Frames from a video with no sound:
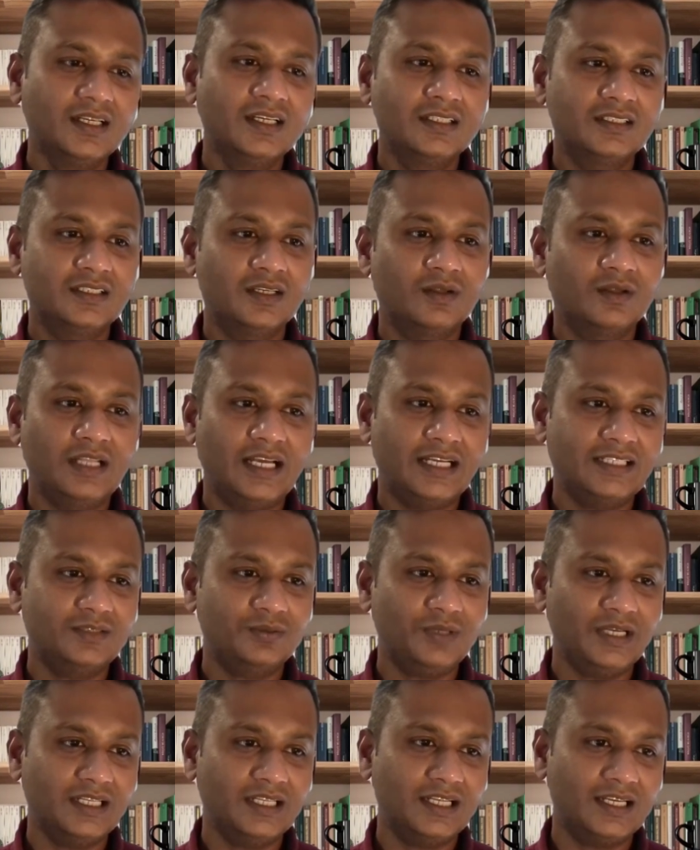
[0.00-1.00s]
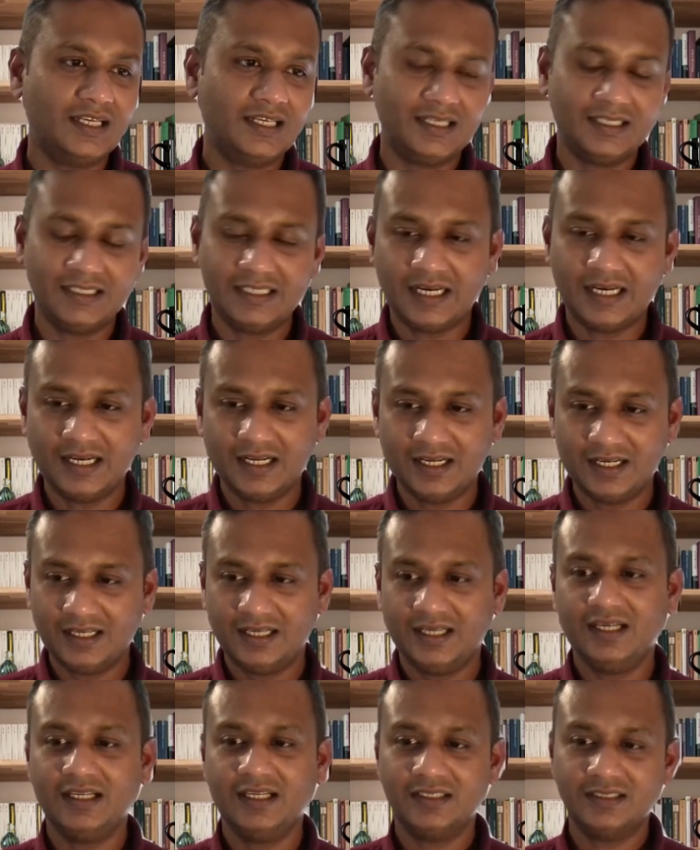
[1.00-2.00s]
So that's when the data
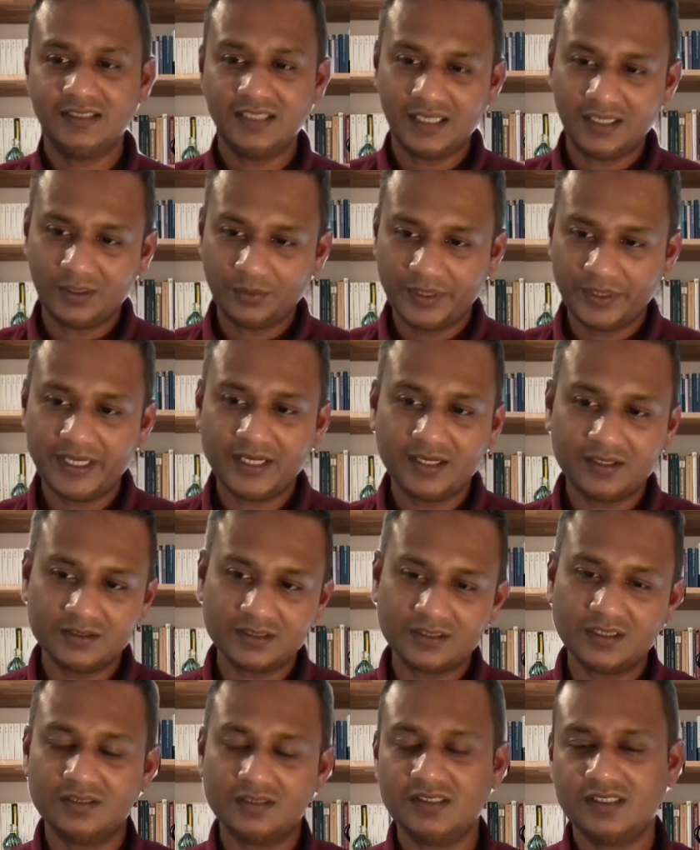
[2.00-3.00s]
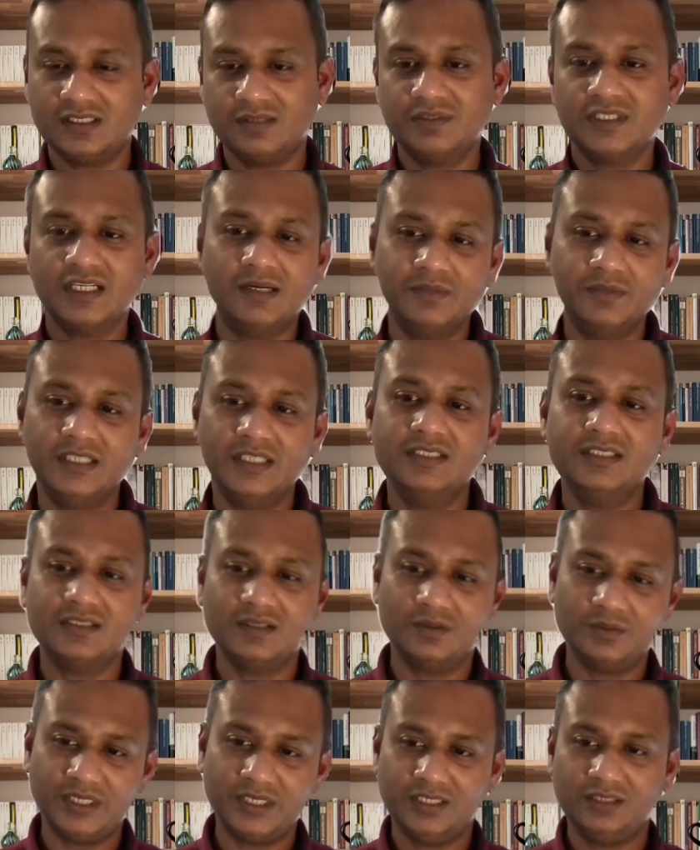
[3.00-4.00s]
lake and the data warehouse concepts come in.
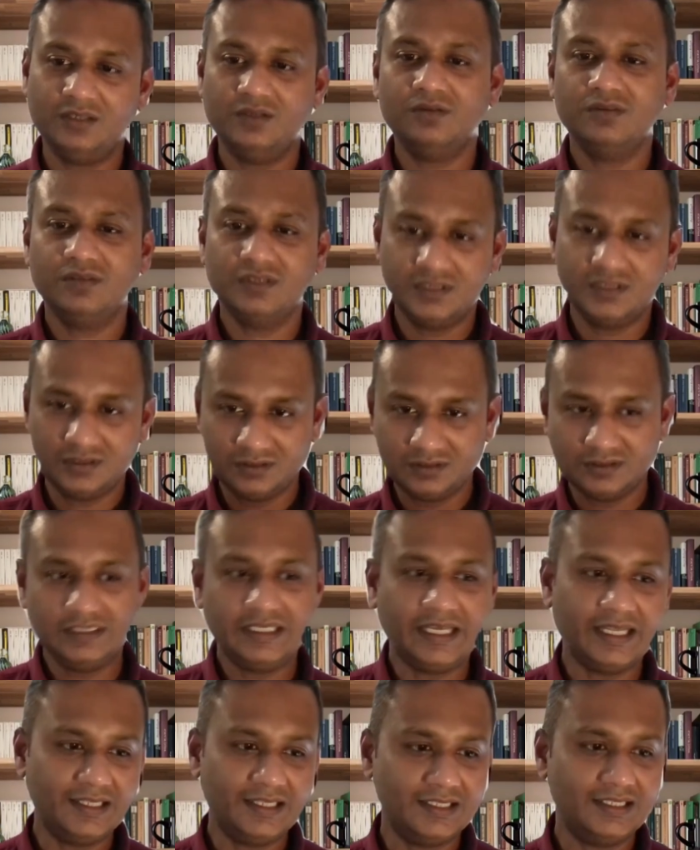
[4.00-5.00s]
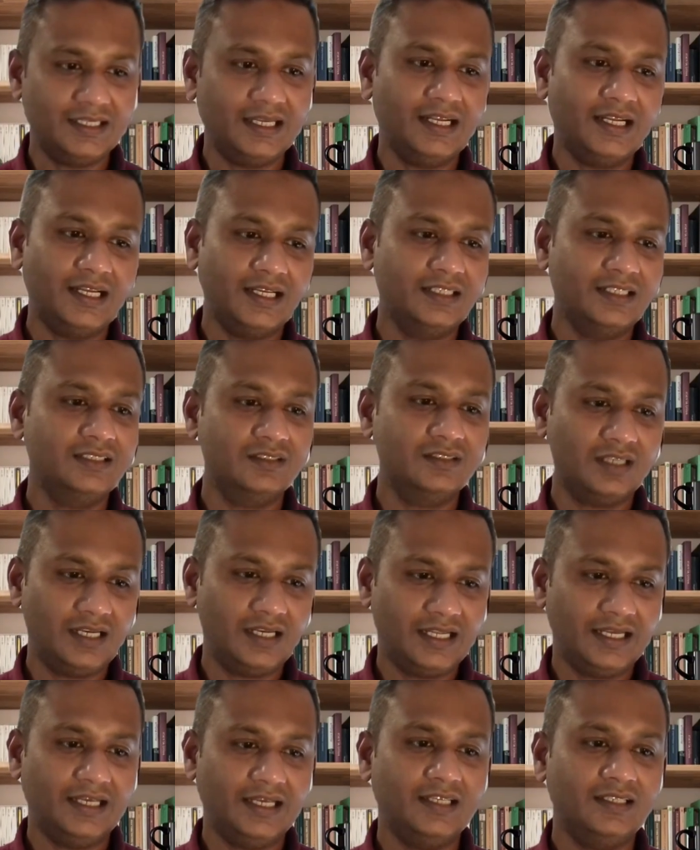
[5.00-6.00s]
So where you get the data into the
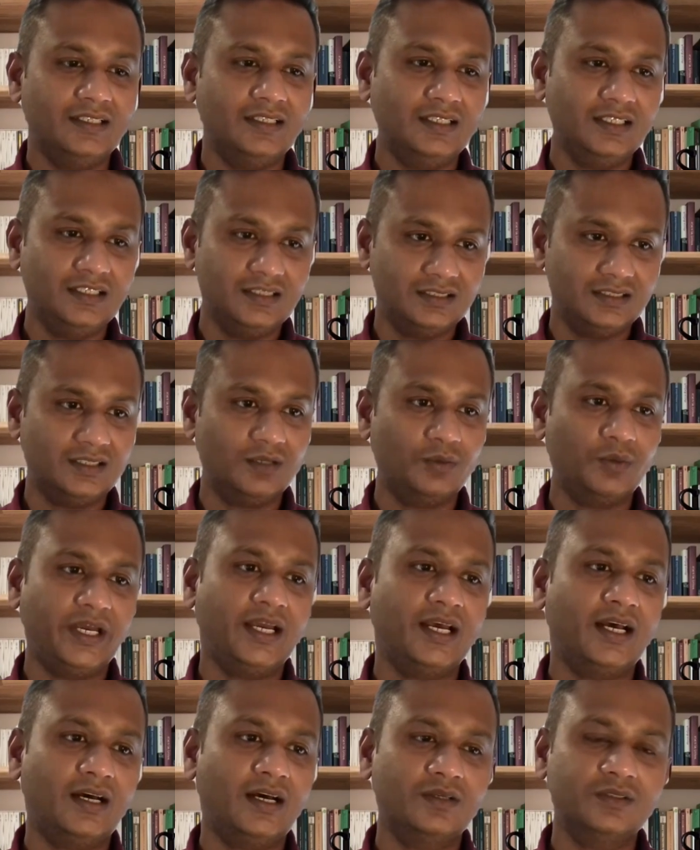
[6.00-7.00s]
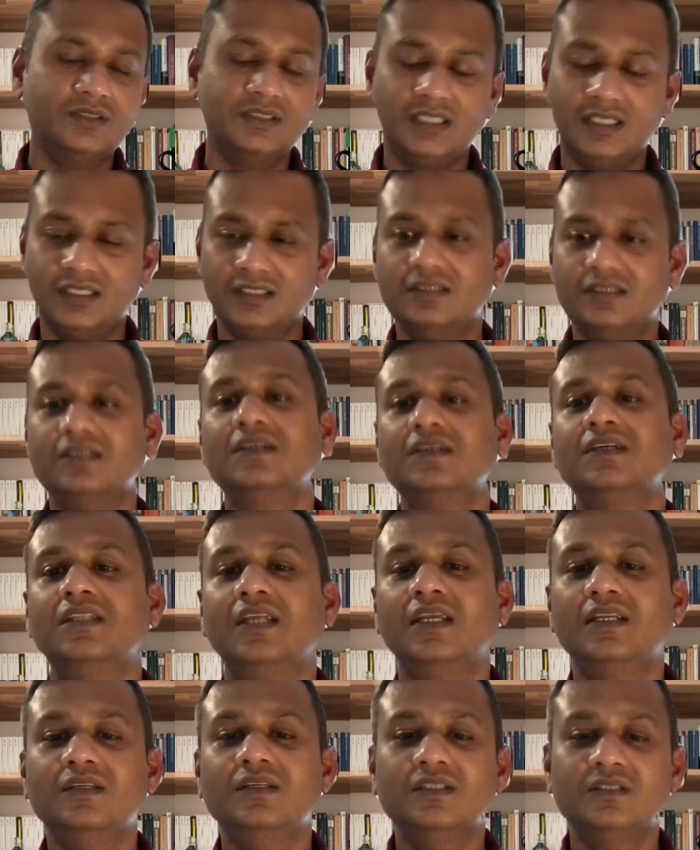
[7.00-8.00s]
lake, into the warehouse, then
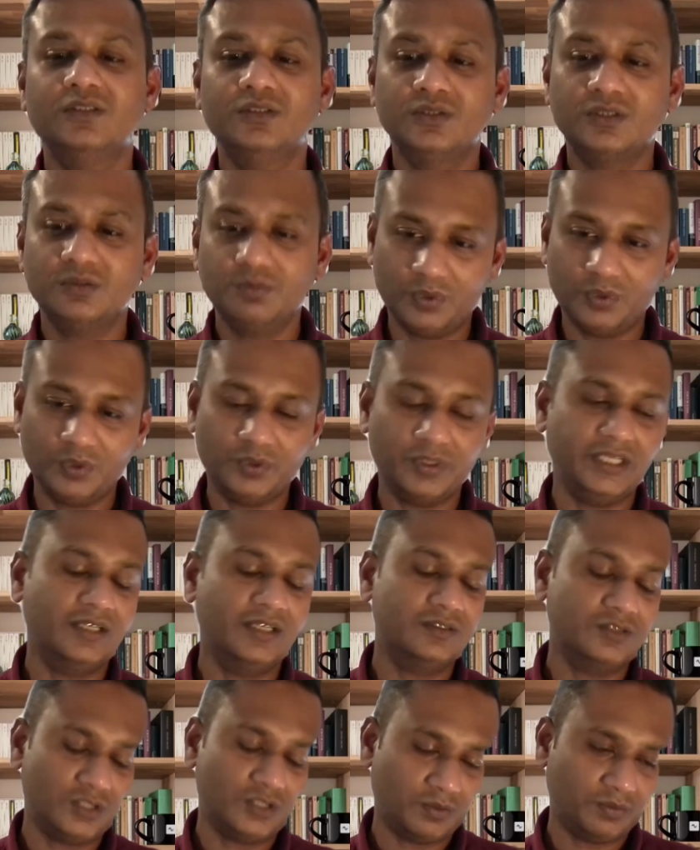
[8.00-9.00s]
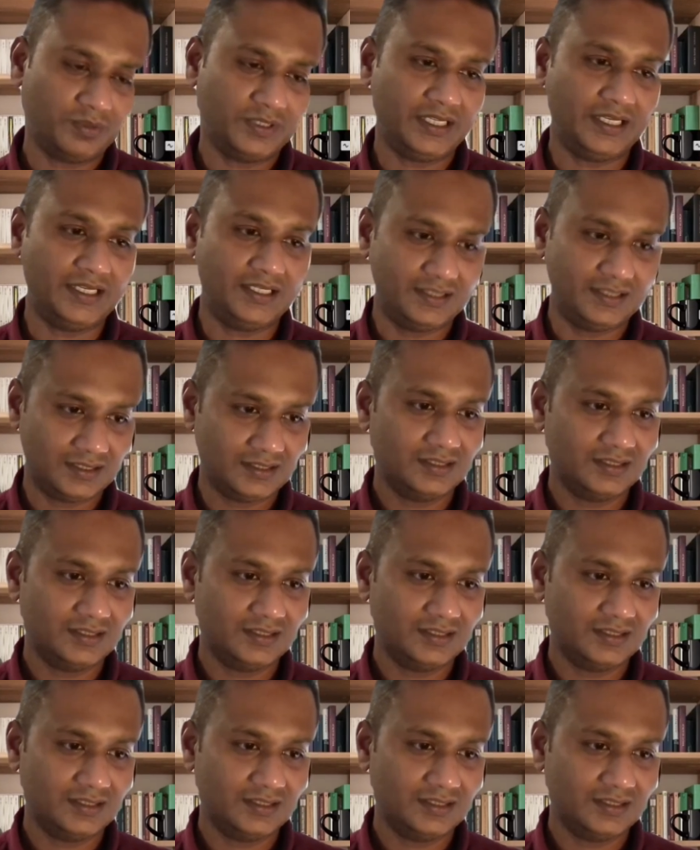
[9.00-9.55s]
you can do reporting on top of that.